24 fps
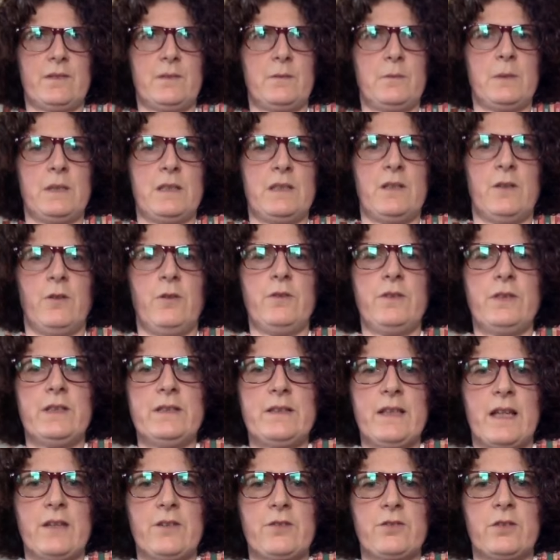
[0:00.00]
with all the
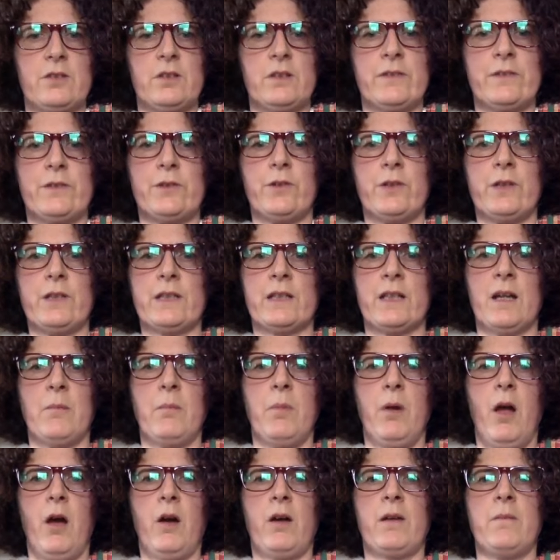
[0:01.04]
intention of doing a
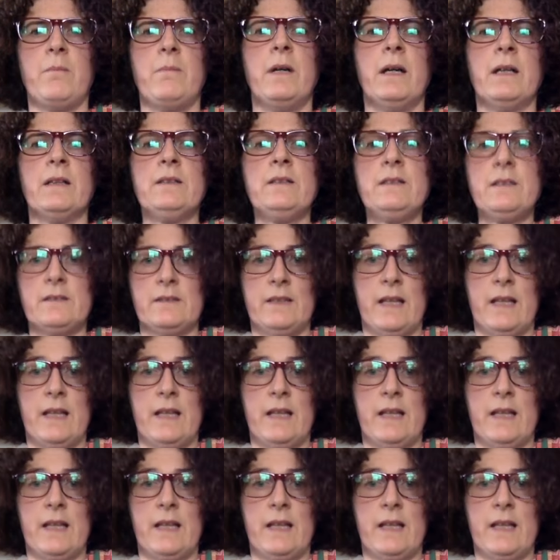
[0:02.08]
block a month.